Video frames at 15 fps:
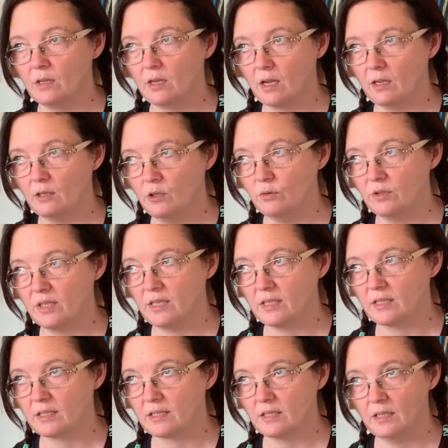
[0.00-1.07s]
use
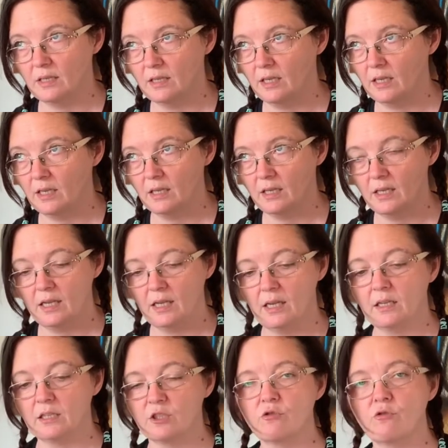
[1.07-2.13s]
this
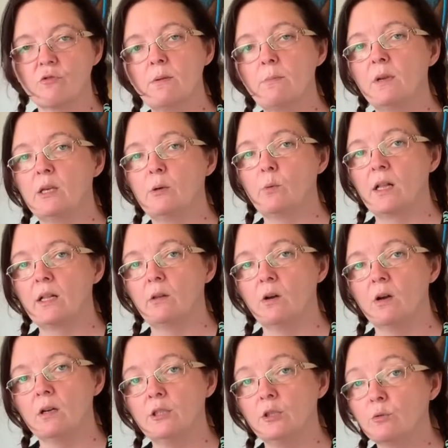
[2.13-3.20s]
extremely well,
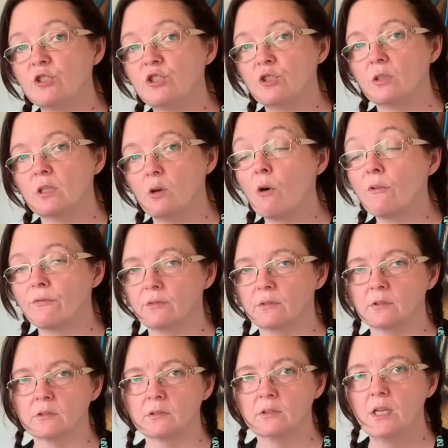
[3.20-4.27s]
usually, often.
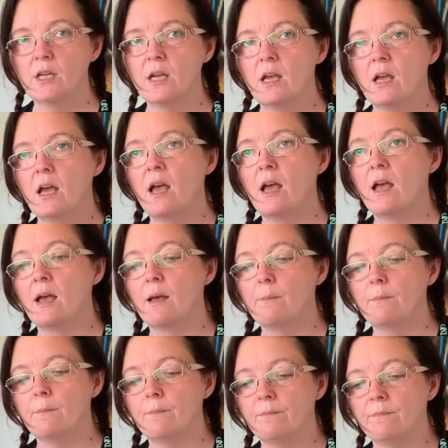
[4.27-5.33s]

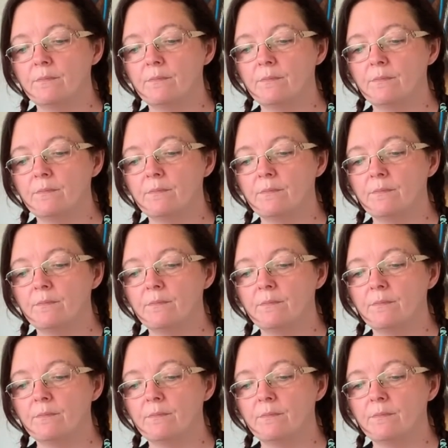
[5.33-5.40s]
And